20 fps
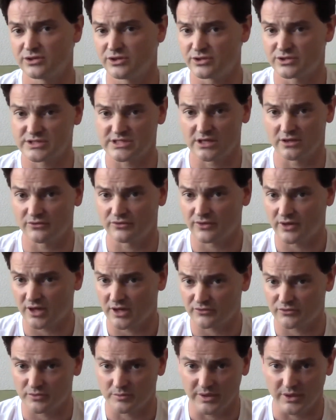yourself
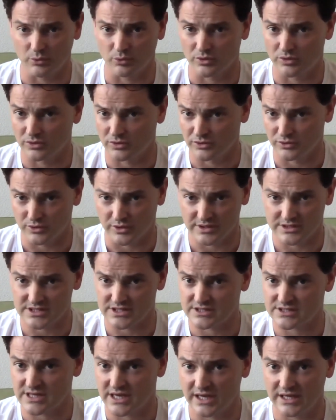off from a world or a
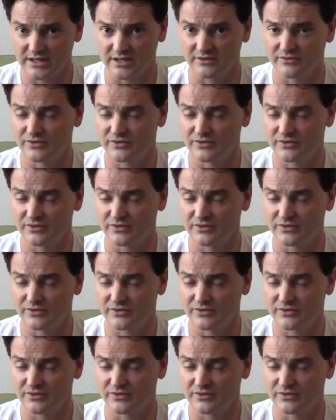society